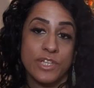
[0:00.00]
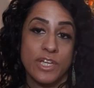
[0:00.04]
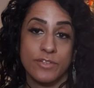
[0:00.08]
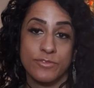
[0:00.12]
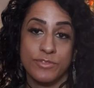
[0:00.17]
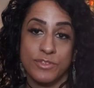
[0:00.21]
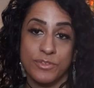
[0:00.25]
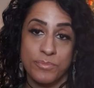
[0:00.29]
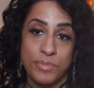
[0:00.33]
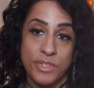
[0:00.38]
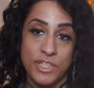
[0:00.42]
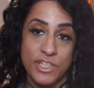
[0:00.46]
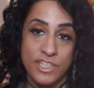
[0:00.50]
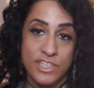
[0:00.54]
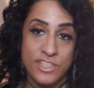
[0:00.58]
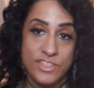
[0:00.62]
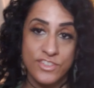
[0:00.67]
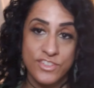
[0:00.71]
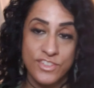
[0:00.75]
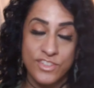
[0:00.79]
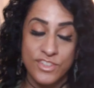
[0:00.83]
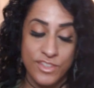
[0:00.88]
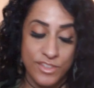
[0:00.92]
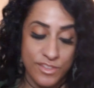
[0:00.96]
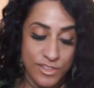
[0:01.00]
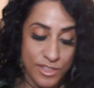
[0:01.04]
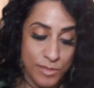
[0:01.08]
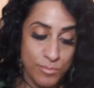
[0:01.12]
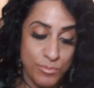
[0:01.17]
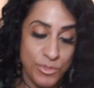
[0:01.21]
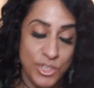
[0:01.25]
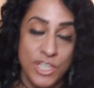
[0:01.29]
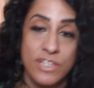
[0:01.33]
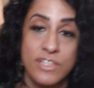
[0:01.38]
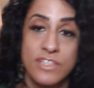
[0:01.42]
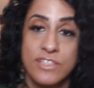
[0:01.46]
haven't picked them
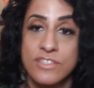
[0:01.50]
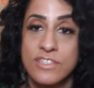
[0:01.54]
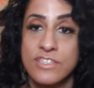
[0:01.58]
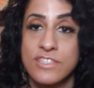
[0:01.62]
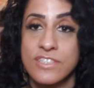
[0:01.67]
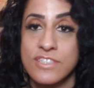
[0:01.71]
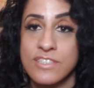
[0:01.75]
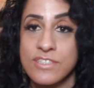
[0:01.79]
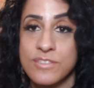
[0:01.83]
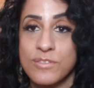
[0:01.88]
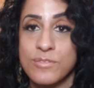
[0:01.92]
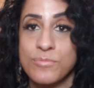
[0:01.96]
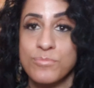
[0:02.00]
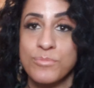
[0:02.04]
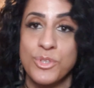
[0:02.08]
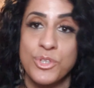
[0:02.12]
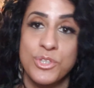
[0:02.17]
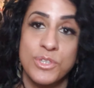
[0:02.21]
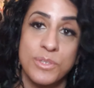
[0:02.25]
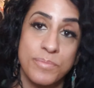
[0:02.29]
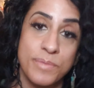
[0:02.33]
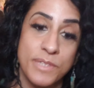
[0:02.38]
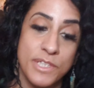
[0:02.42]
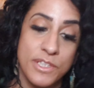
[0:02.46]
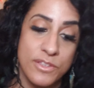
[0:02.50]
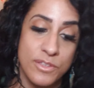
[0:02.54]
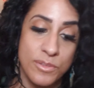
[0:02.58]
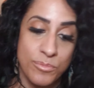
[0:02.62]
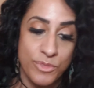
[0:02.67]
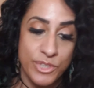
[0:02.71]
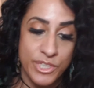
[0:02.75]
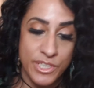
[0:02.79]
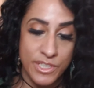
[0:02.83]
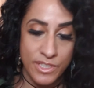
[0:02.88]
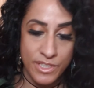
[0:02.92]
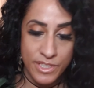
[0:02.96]
yet. I'm going to pick them
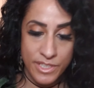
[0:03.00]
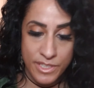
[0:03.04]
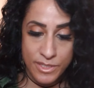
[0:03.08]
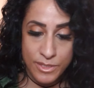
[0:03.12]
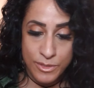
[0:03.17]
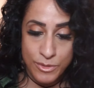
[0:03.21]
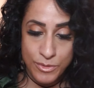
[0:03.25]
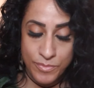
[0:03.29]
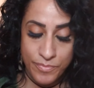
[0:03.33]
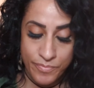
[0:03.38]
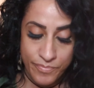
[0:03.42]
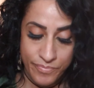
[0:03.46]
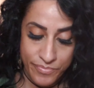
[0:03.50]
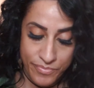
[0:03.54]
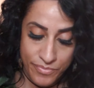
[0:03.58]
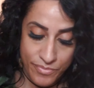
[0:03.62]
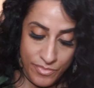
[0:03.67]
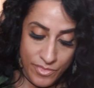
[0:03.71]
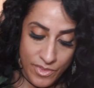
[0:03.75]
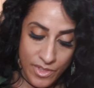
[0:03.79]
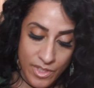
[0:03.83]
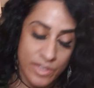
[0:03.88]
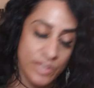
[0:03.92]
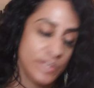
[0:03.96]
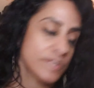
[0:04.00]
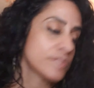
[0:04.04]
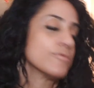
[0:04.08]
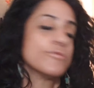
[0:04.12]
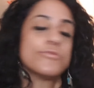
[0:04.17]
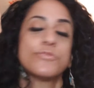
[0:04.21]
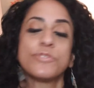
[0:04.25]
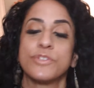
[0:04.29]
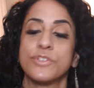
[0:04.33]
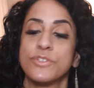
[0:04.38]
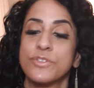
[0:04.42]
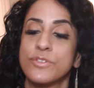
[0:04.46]
right now in
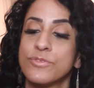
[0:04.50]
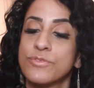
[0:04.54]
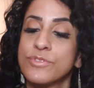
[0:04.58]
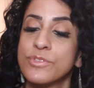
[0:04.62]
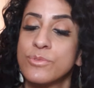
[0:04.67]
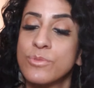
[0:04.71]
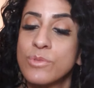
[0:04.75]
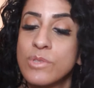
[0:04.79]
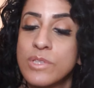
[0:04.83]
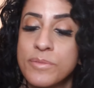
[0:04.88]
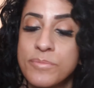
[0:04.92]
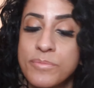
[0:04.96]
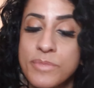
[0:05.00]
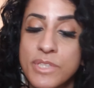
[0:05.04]
front of you. Let